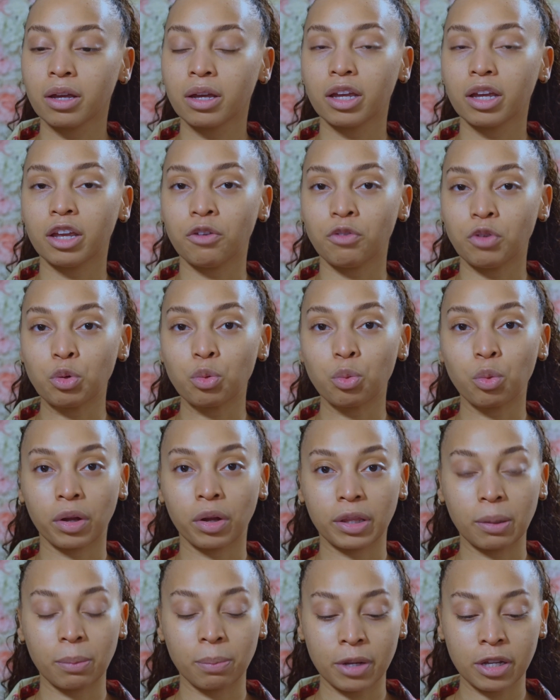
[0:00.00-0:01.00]
If you
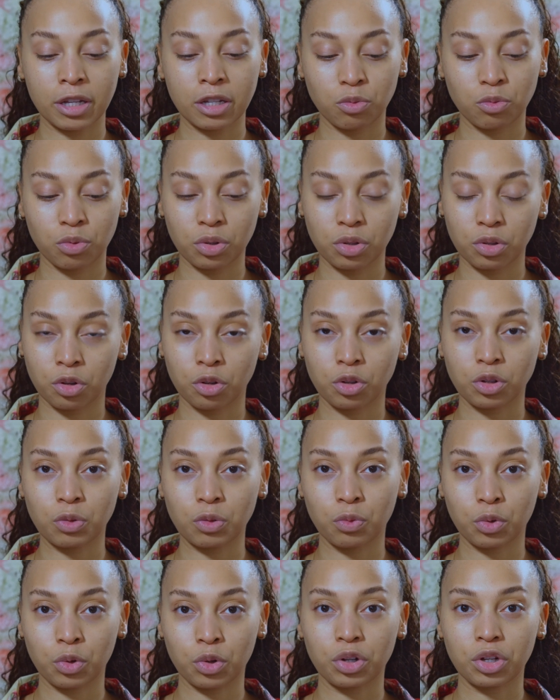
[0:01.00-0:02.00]
want the best results
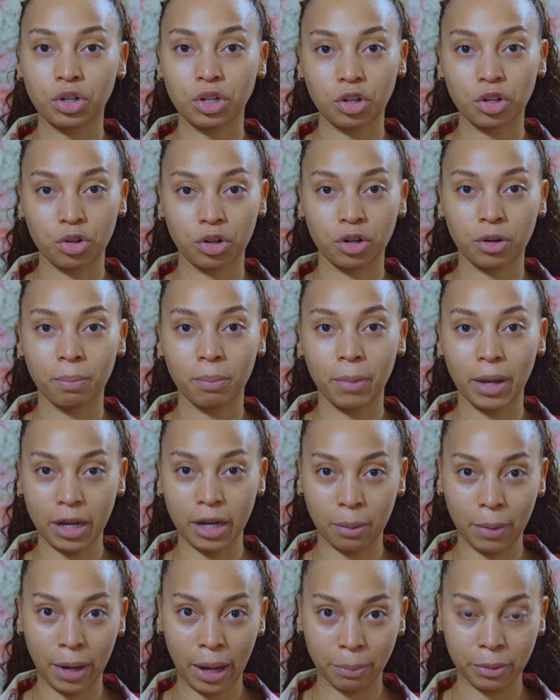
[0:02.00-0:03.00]
for your
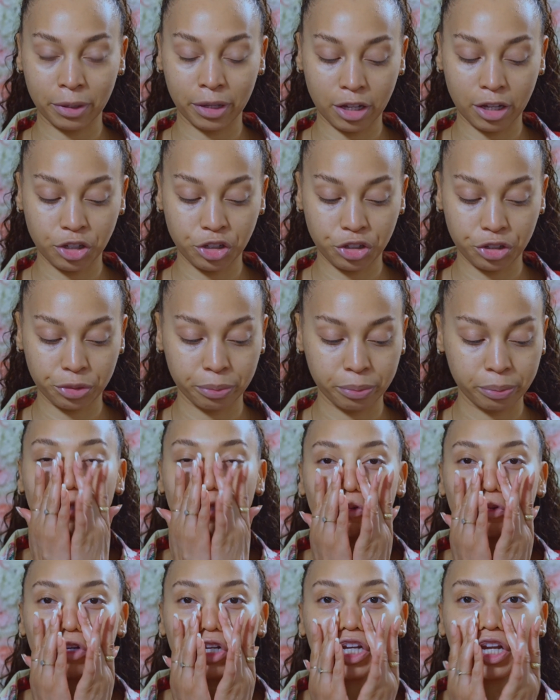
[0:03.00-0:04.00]
makeup application.
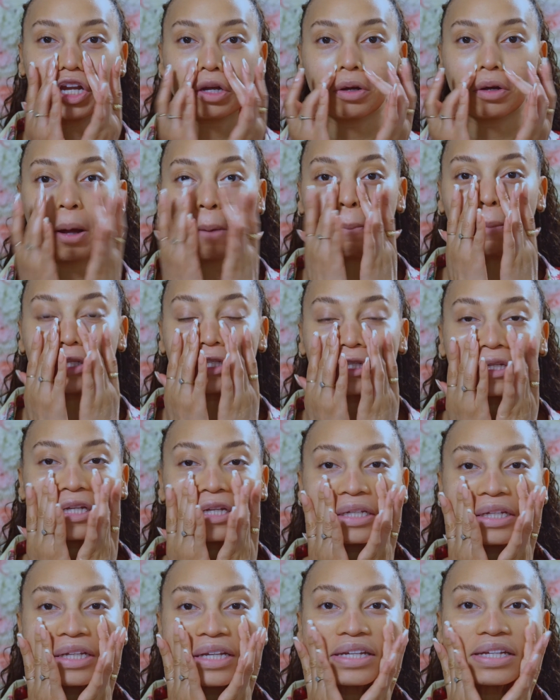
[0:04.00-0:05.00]
So right now, I'm about to
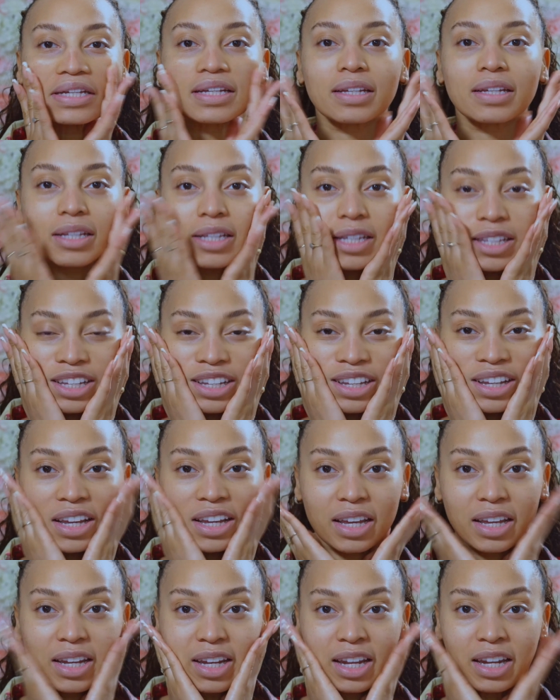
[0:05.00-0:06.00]
let that sit
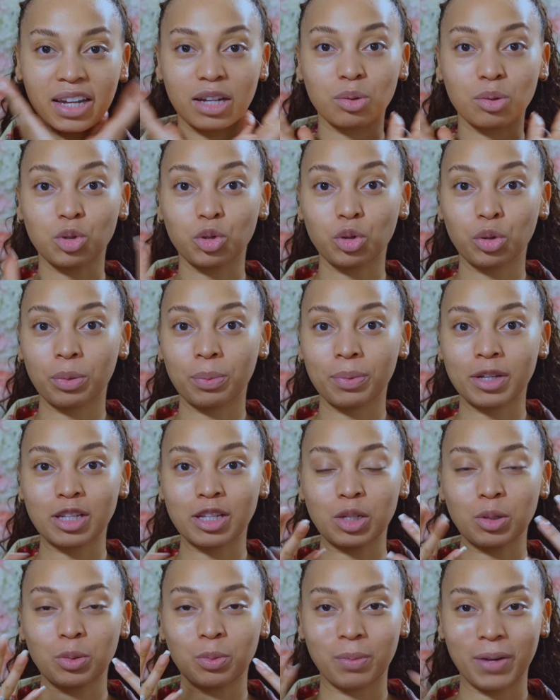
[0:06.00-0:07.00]
in and absorb
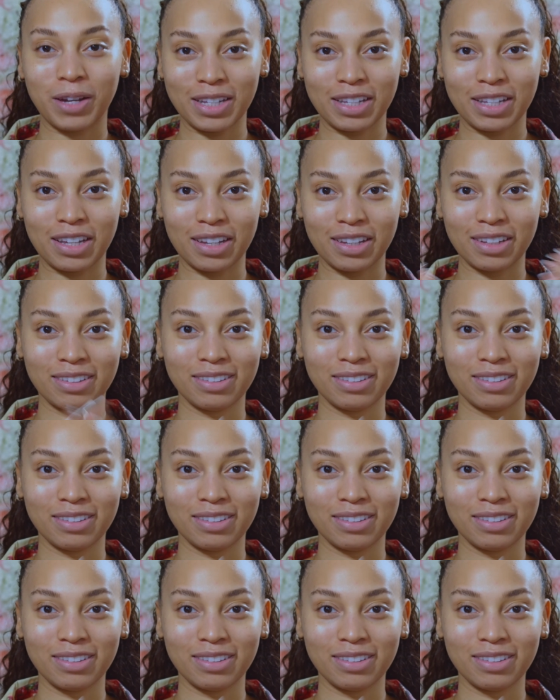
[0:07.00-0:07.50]
into my skin.